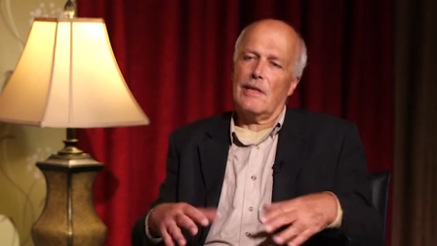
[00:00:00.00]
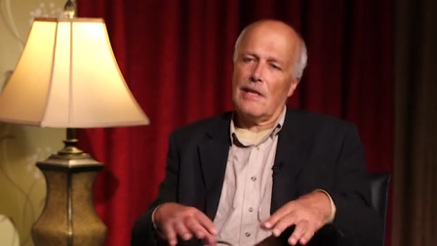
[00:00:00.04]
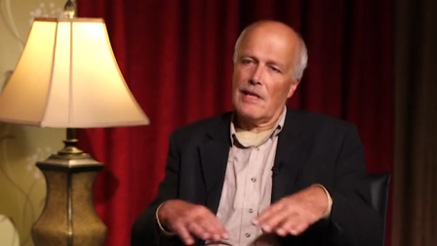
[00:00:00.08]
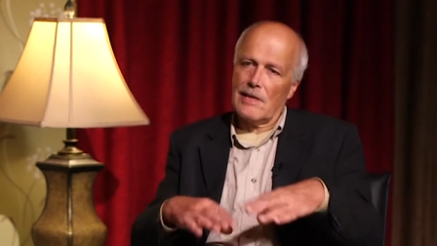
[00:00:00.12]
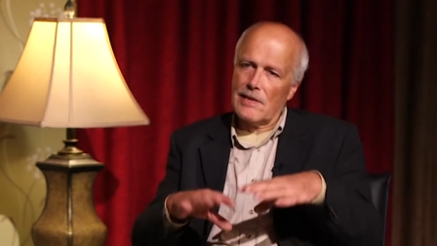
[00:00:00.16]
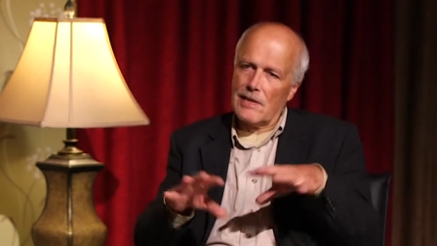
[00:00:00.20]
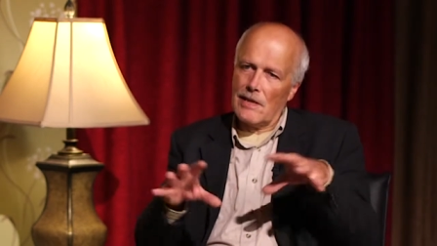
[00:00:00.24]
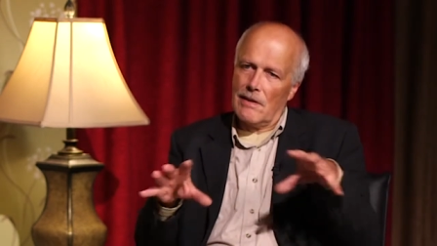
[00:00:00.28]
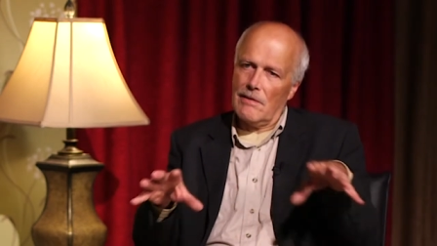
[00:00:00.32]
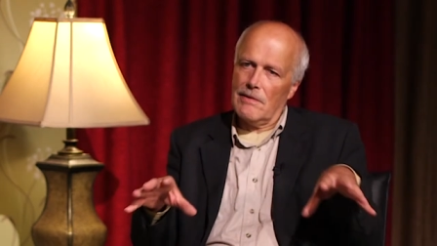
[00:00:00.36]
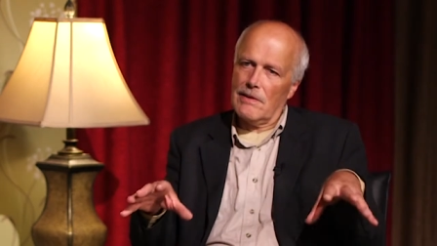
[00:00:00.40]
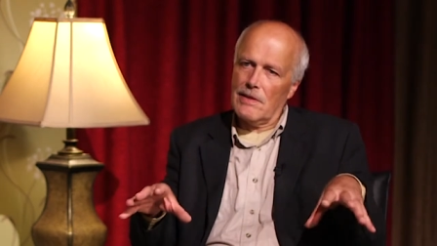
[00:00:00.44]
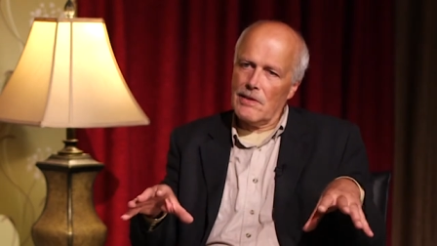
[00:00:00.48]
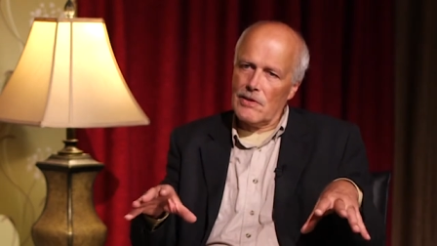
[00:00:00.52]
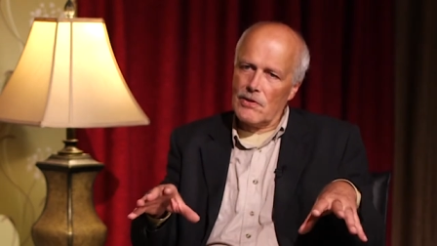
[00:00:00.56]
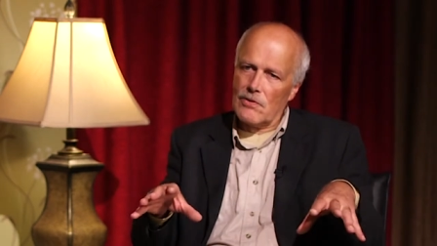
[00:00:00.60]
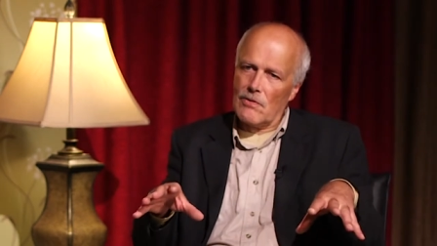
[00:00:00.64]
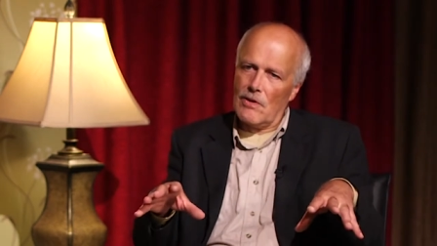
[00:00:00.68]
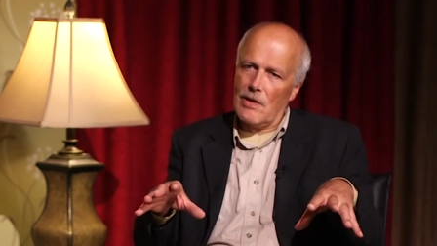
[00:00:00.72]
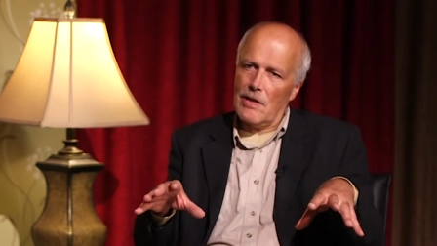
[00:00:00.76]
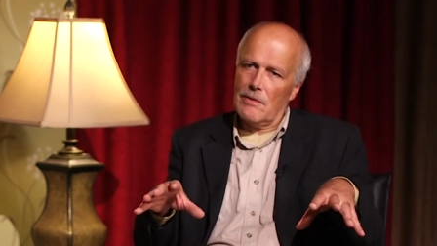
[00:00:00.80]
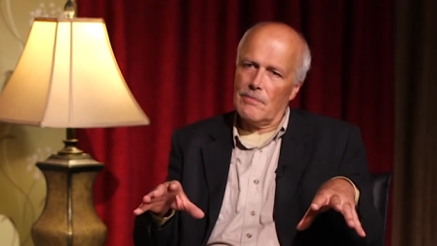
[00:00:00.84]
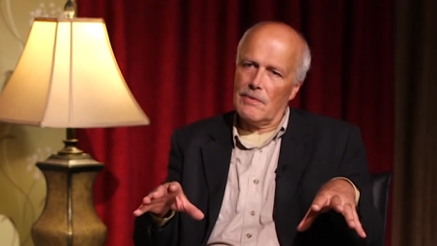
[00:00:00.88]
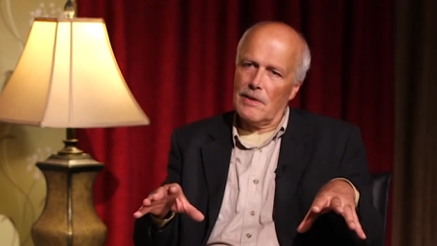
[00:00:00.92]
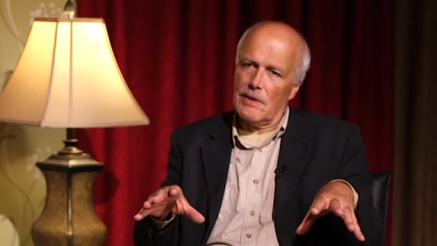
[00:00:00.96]
That's how he
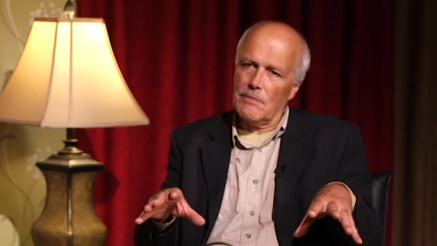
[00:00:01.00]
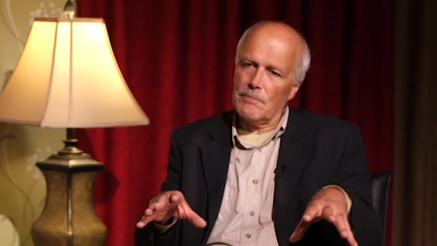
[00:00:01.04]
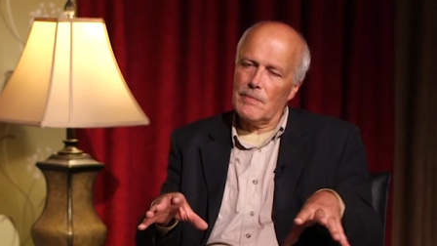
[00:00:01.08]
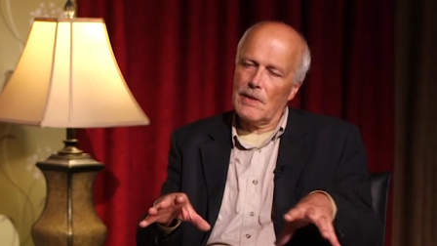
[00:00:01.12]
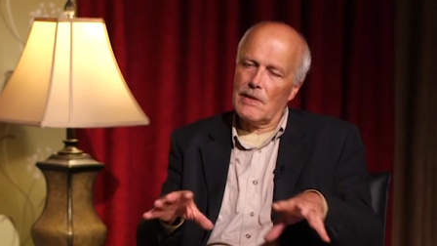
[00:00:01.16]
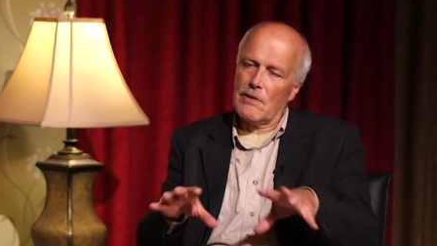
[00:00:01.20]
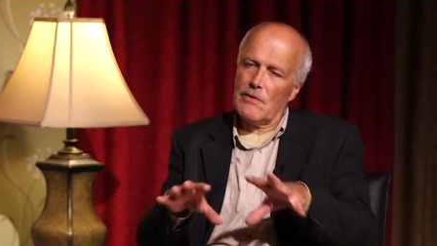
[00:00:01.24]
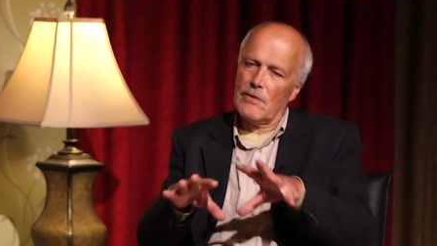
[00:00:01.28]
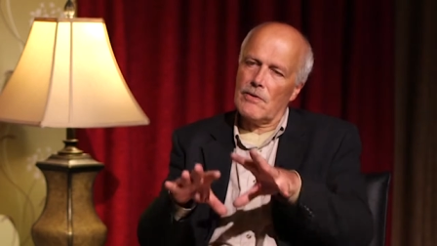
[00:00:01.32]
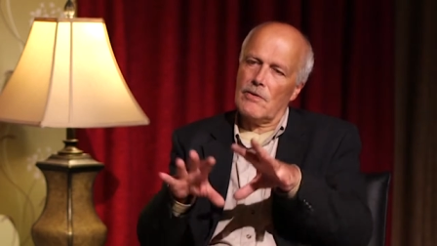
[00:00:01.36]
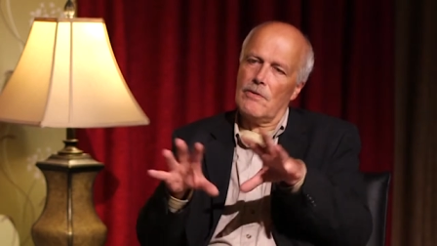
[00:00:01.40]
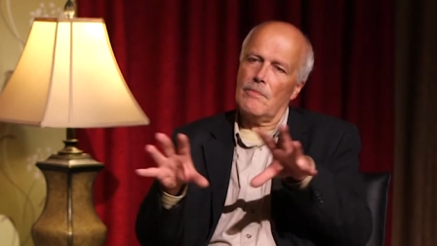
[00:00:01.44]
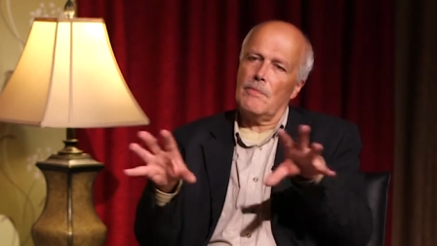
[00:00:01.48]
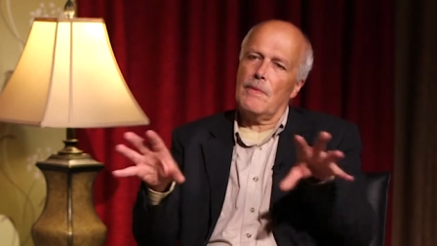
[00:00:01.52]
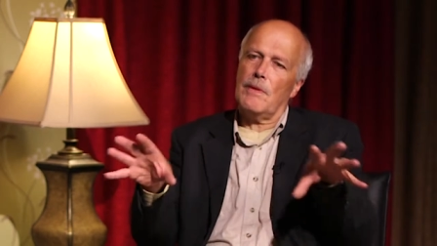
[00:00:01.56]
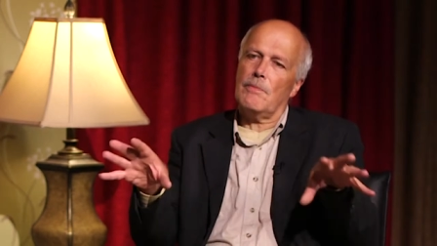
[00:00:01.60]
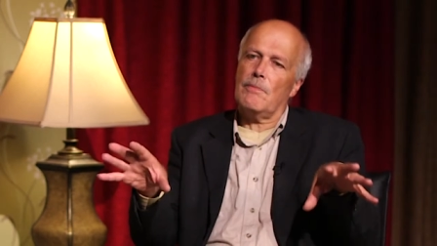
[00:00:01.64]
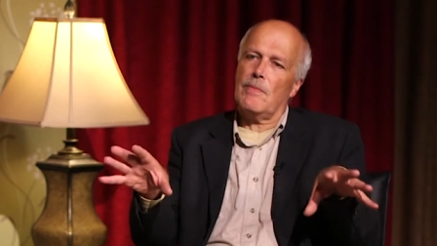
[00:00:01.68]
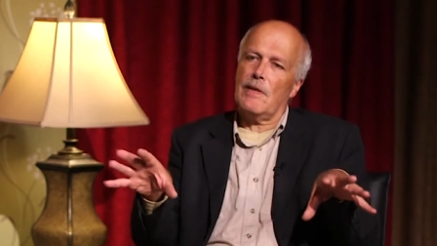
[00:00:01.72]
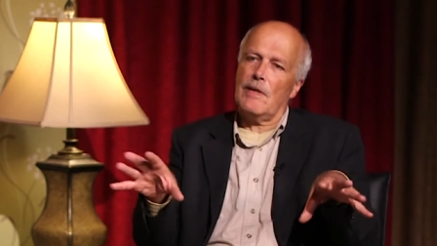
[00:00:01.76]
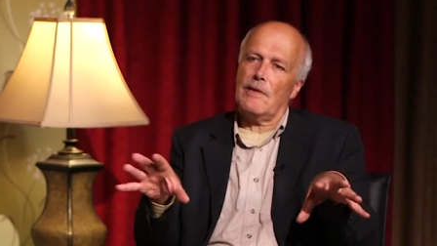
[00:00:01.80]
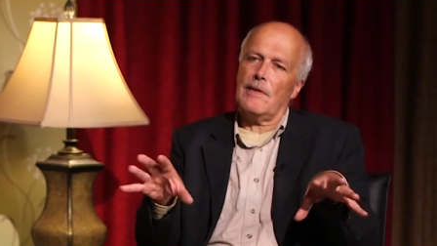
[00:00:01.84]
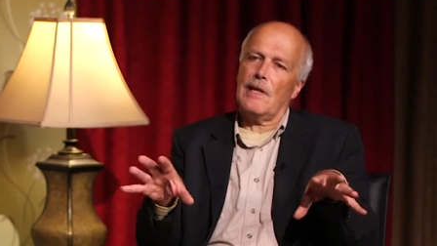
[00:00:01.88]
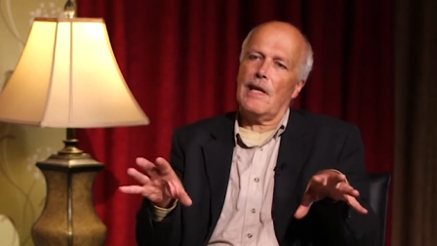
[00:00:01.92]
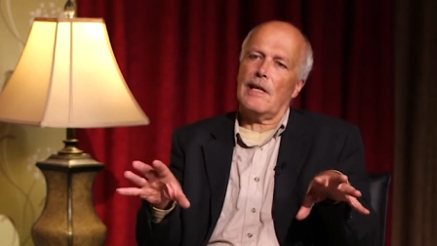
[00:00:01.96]
described it, because
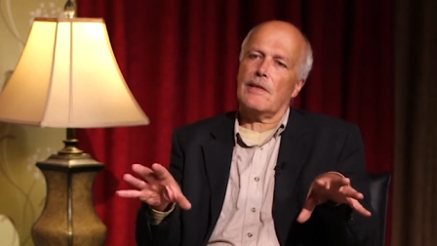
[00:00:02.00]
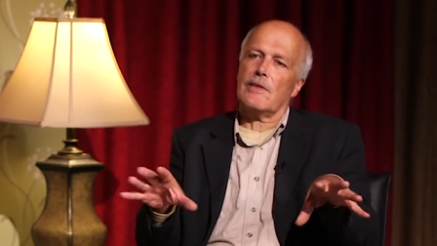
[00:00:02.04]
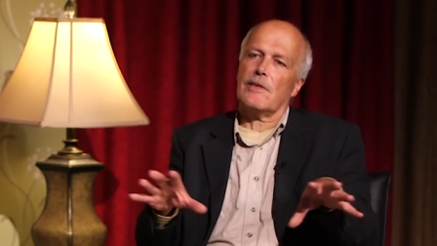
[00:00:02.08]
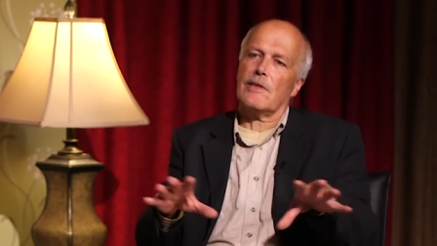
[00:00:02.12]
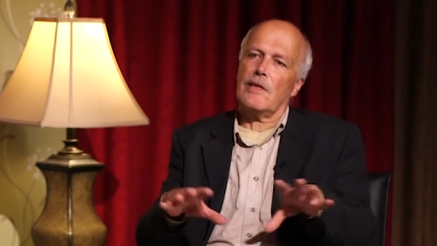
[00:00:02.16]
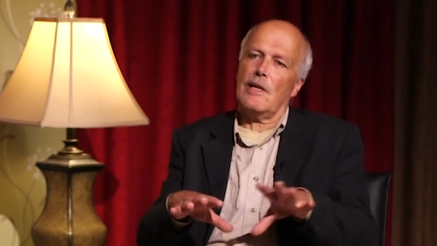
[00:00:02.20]
remember at that